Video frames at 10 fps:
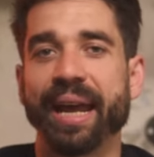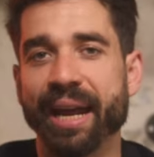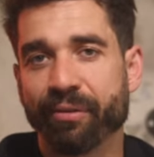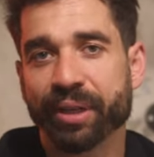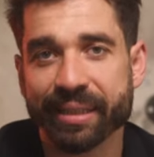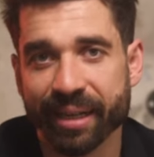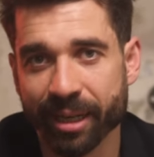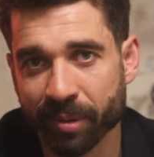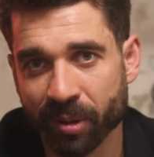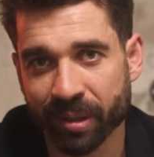every
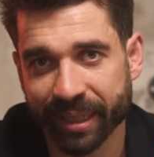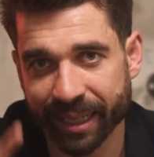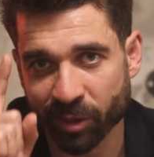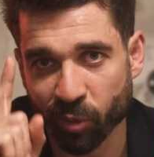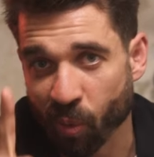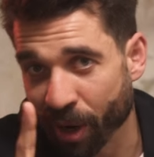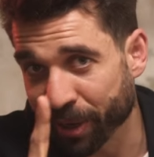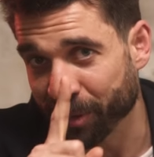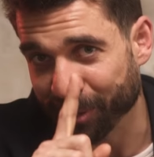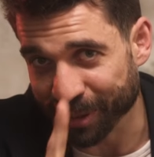table gets
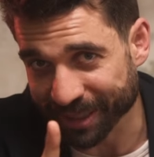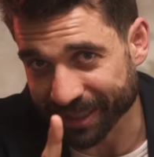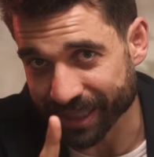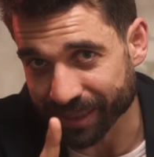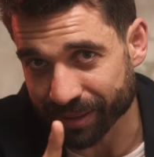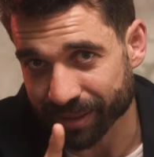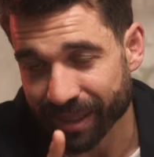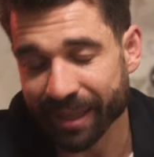one receipt.